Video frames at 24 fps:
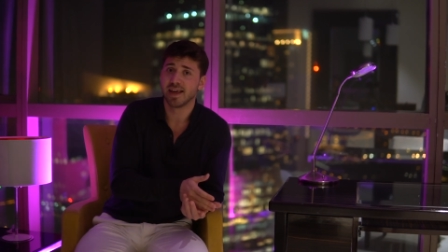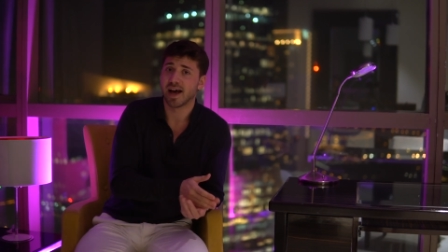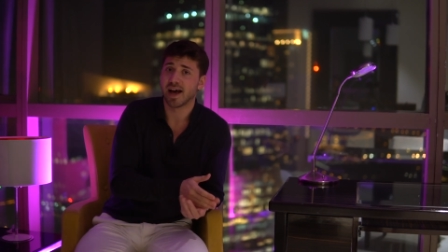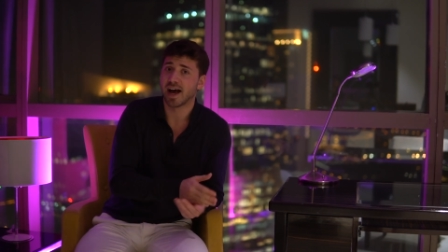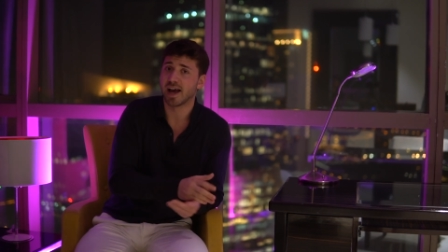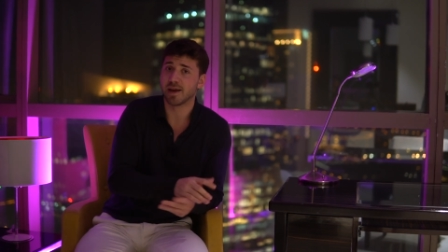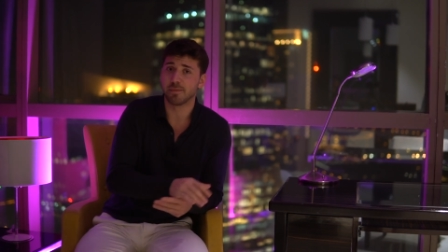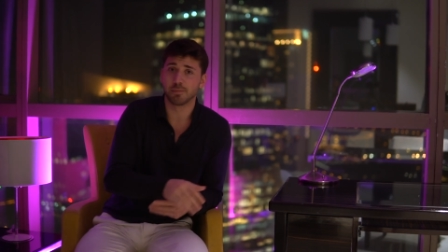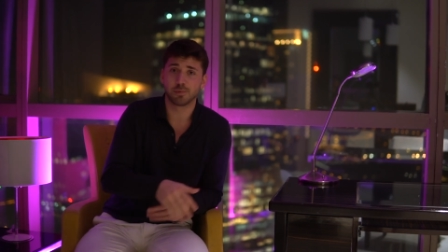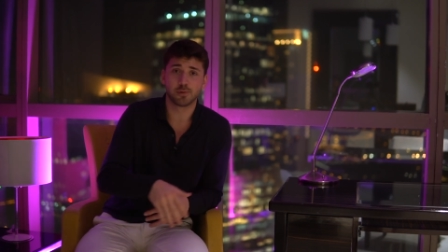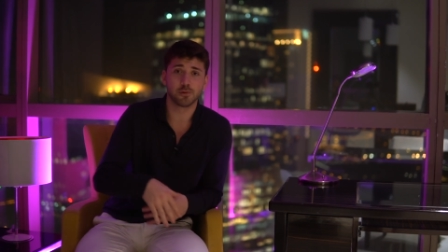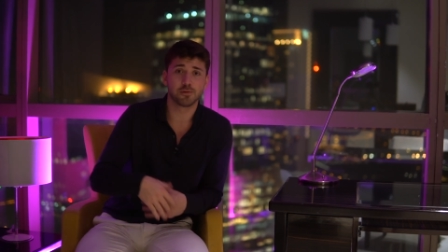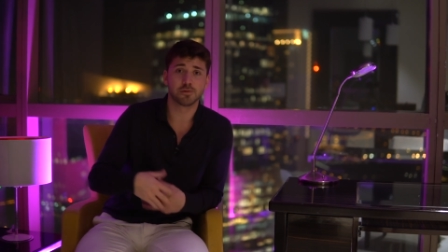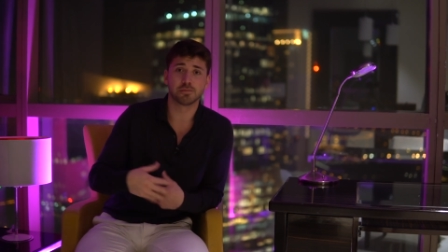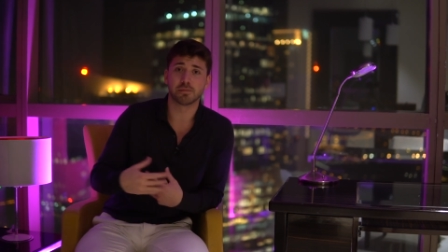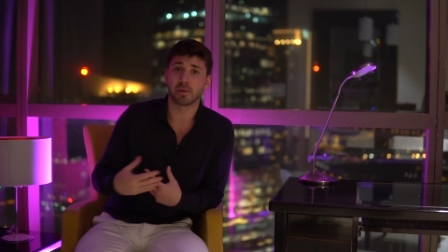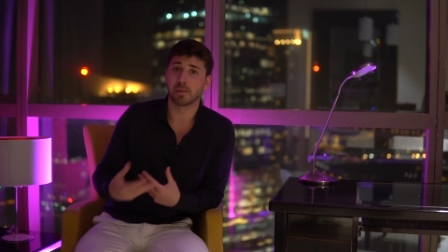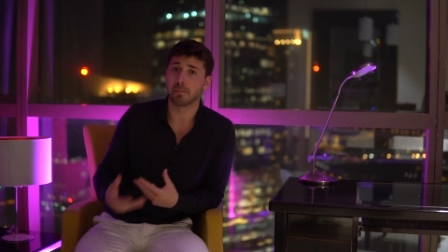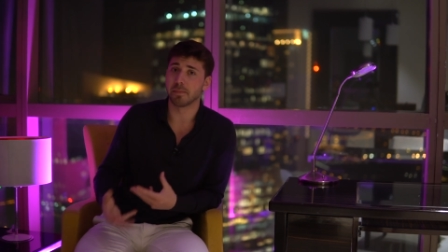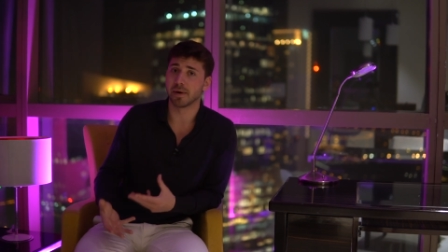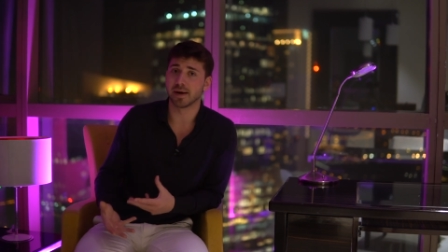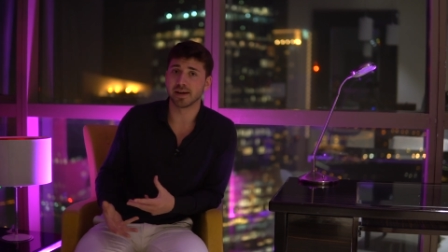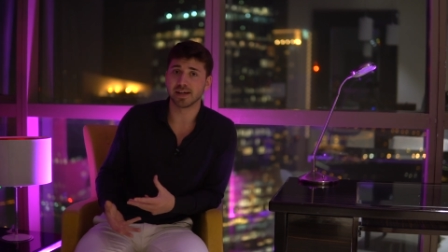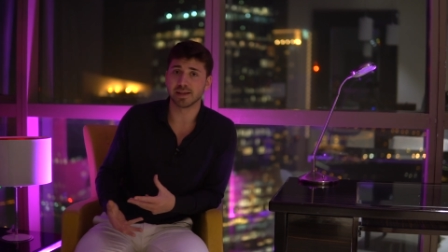i improved my
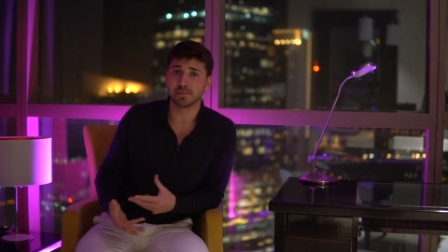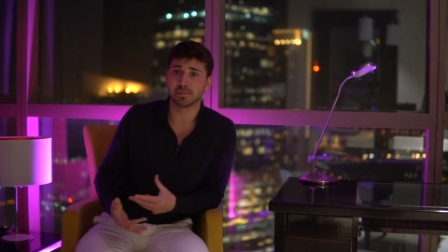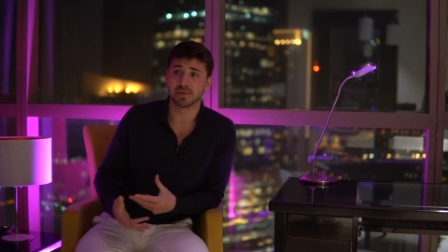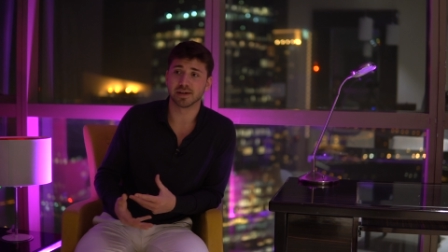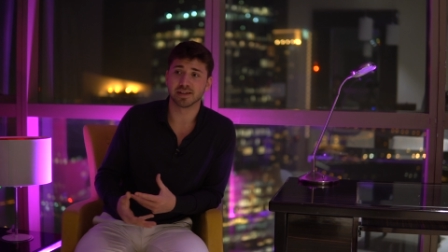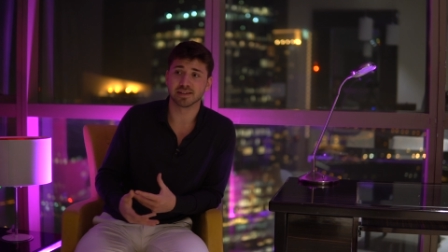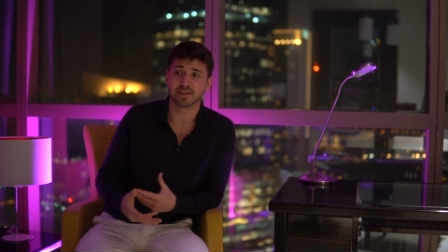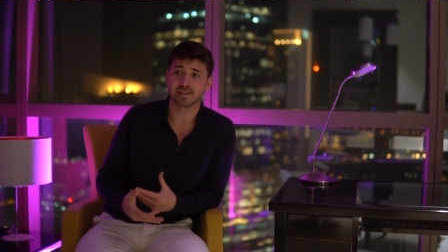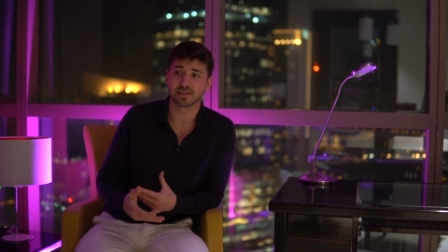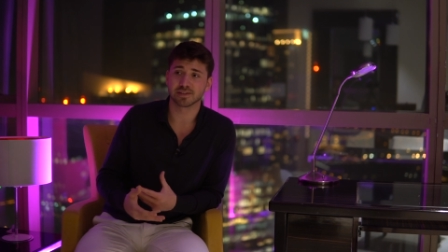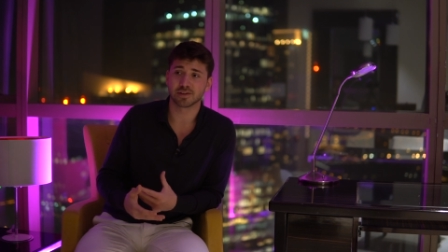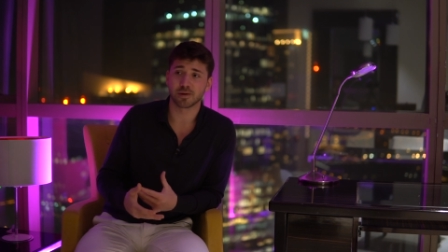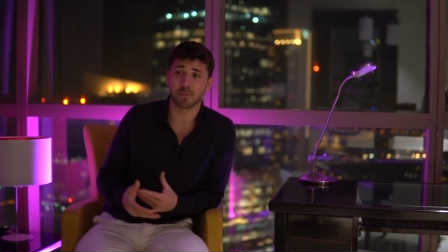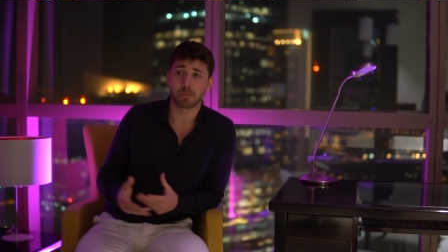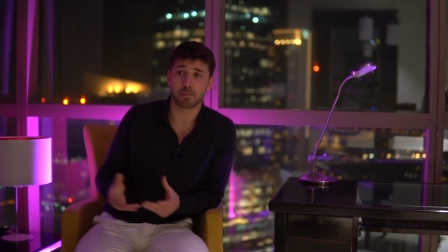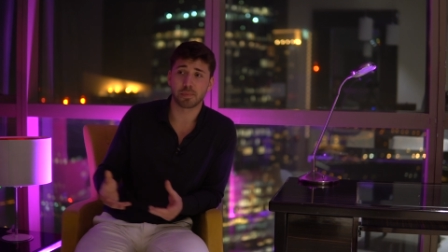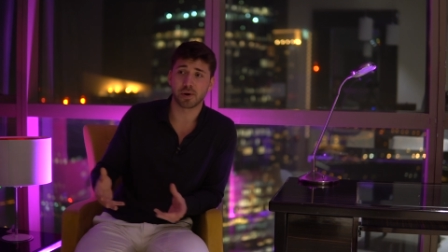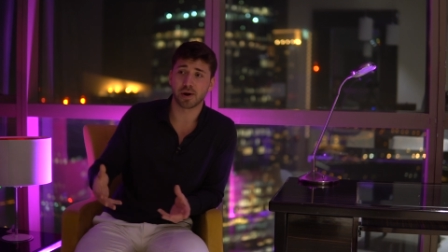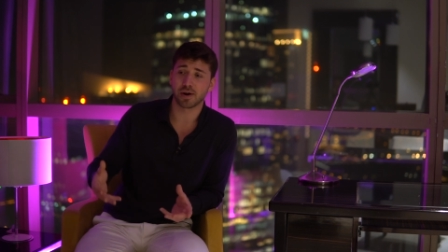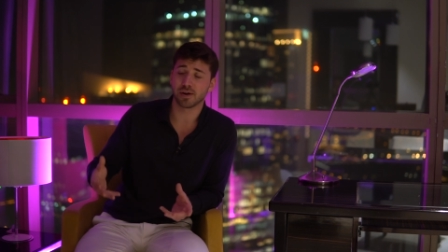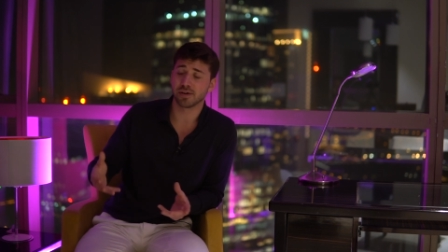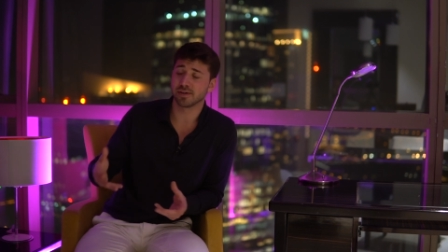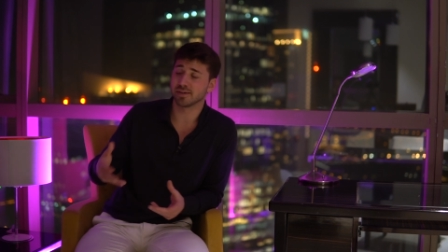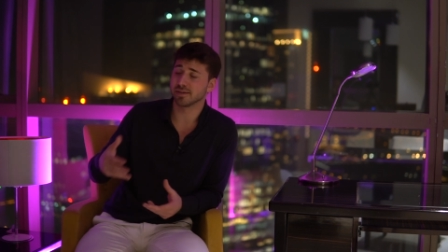body but
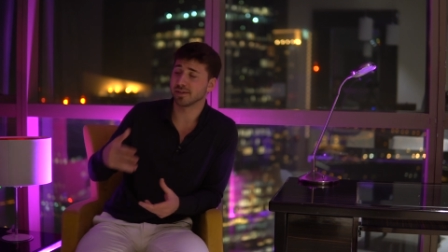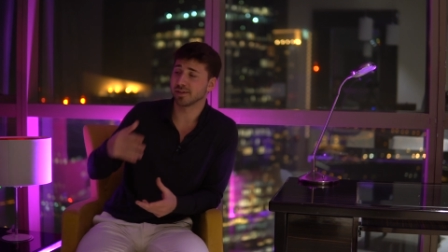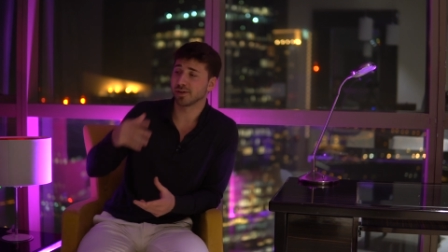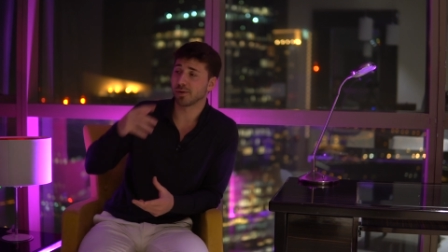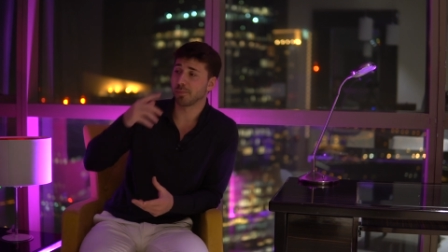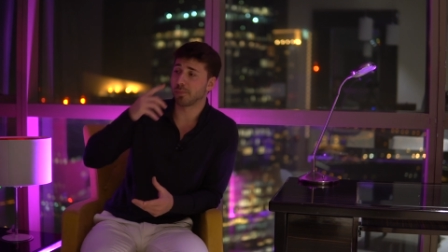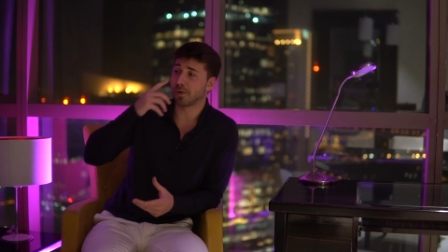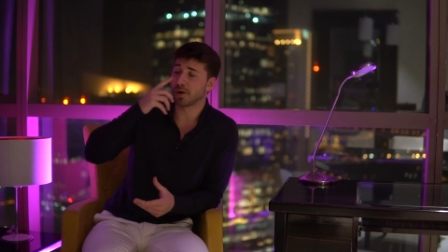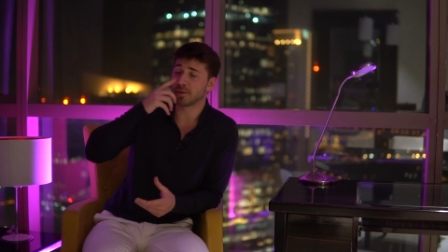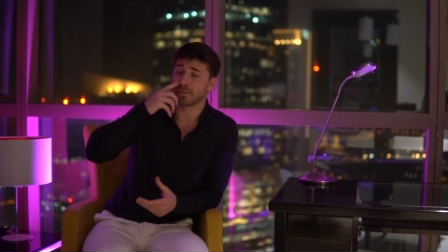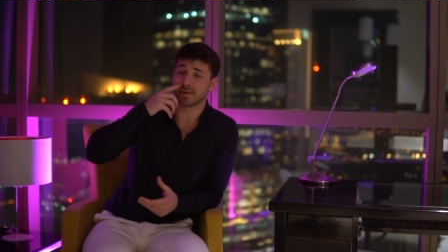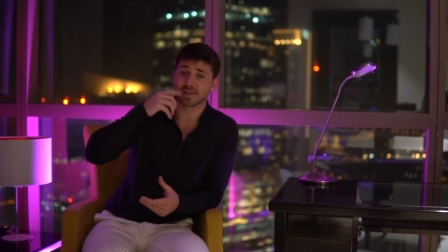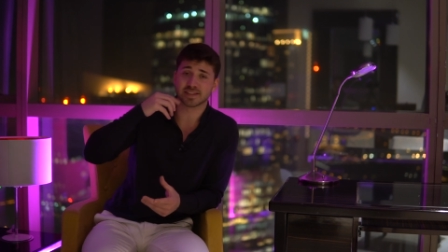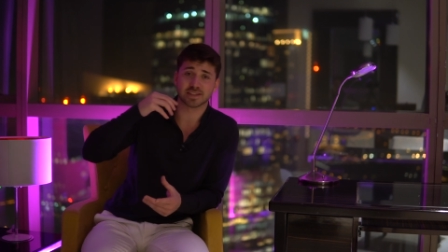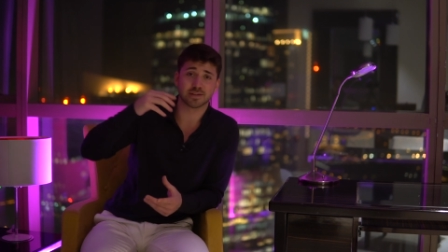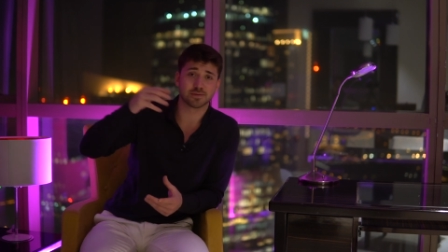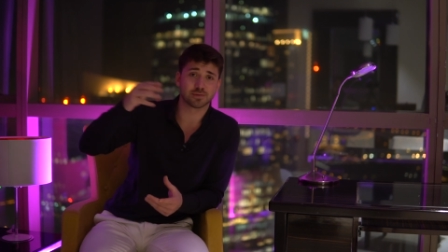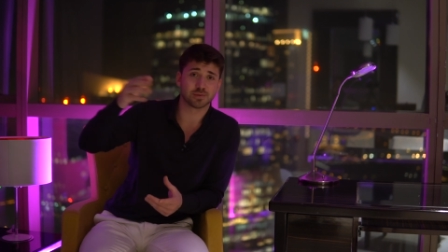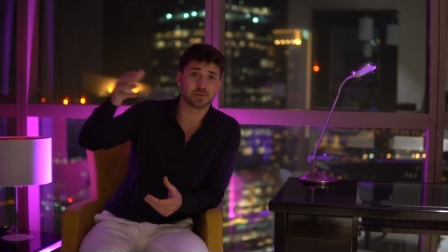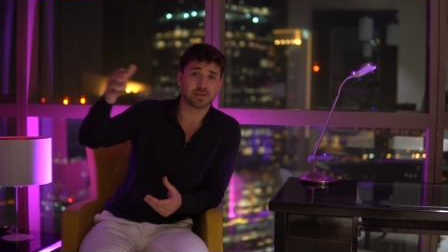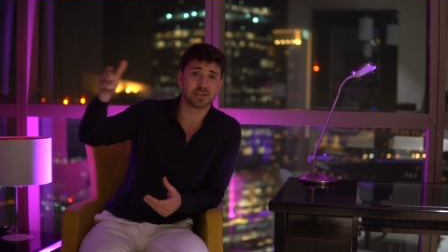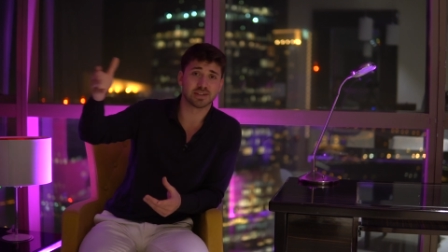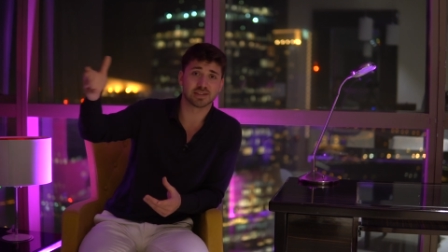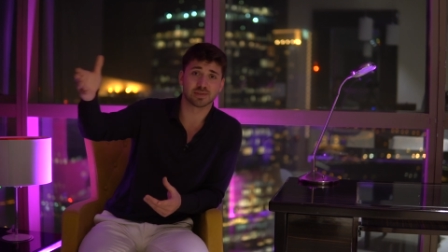comparing comparing myself
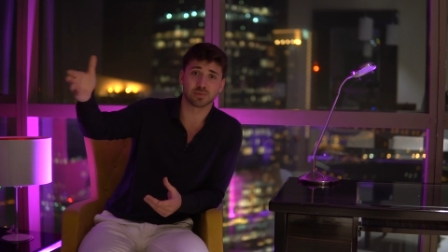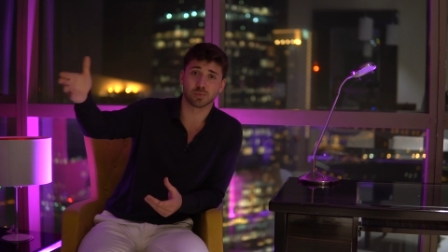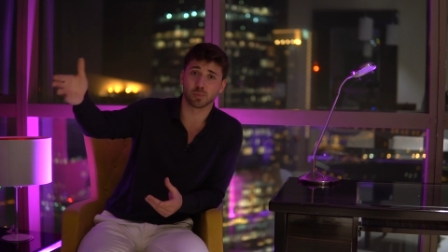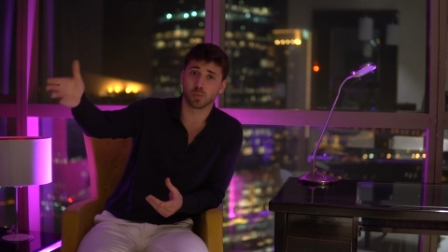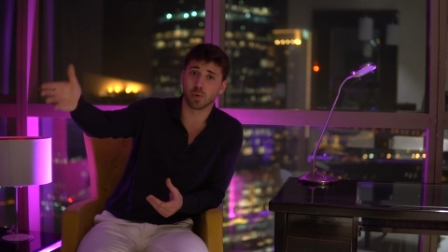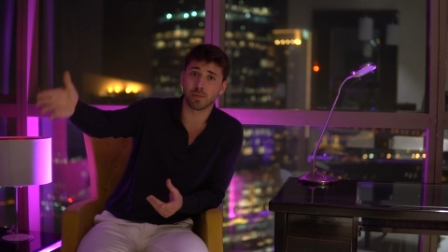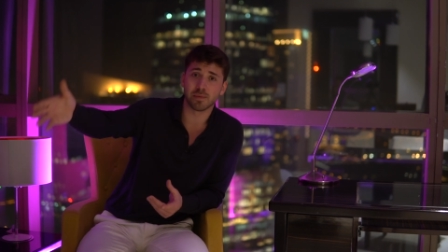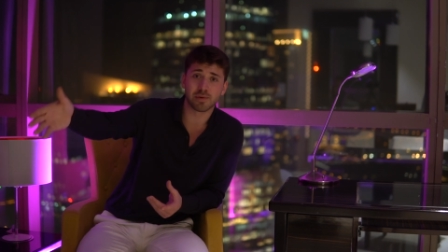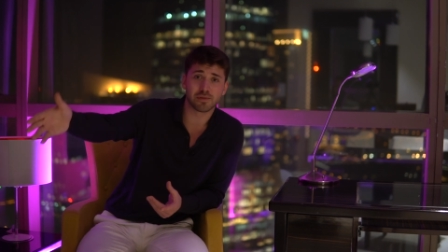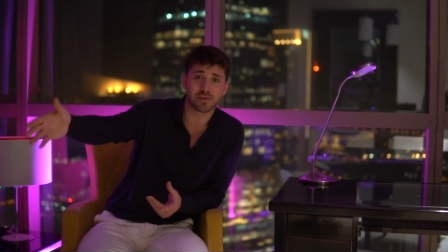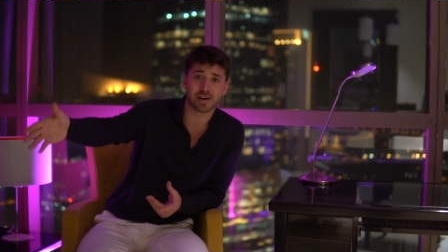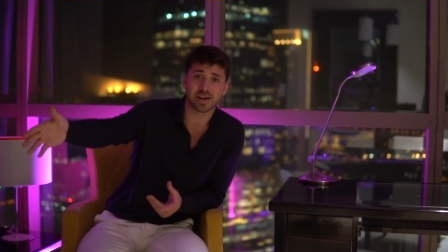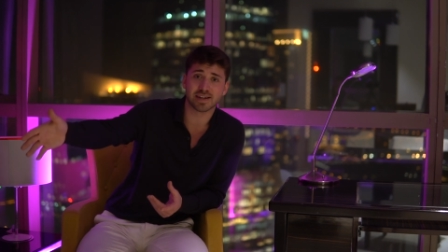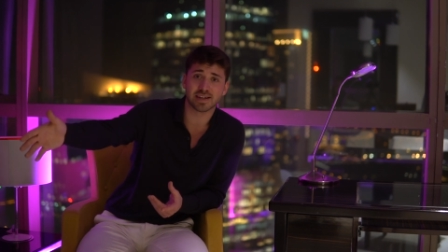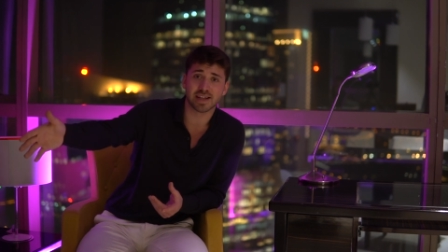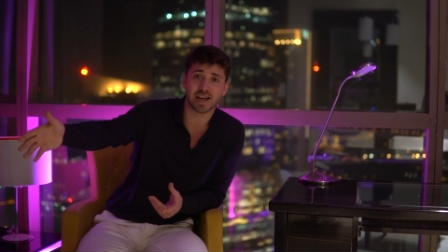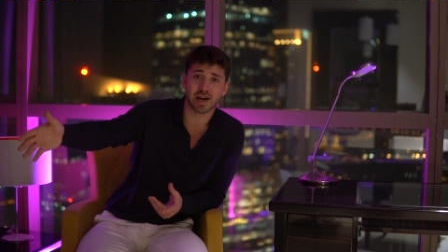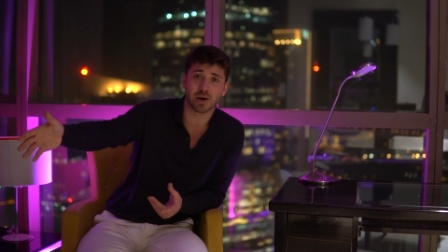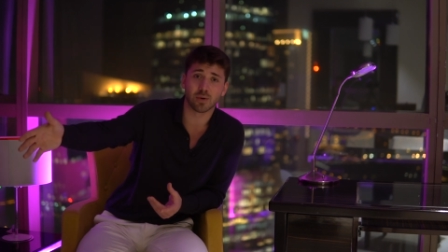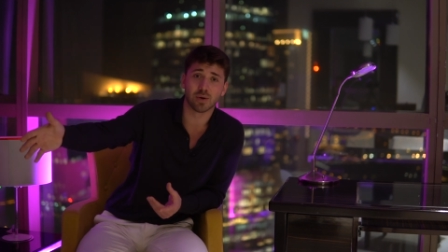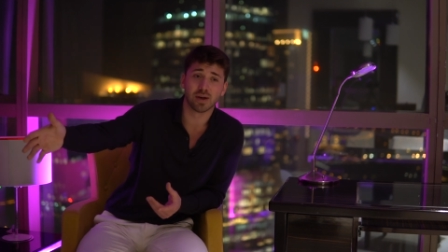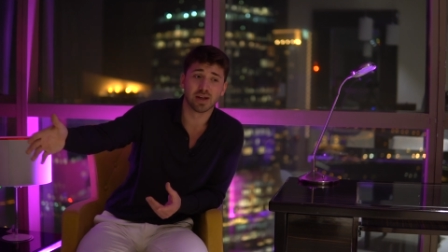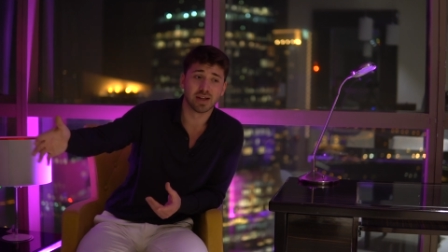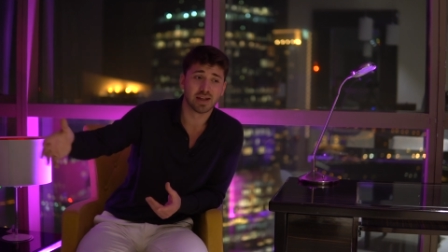to this woman right
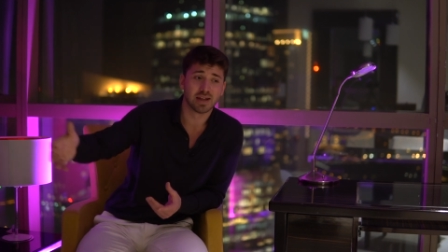now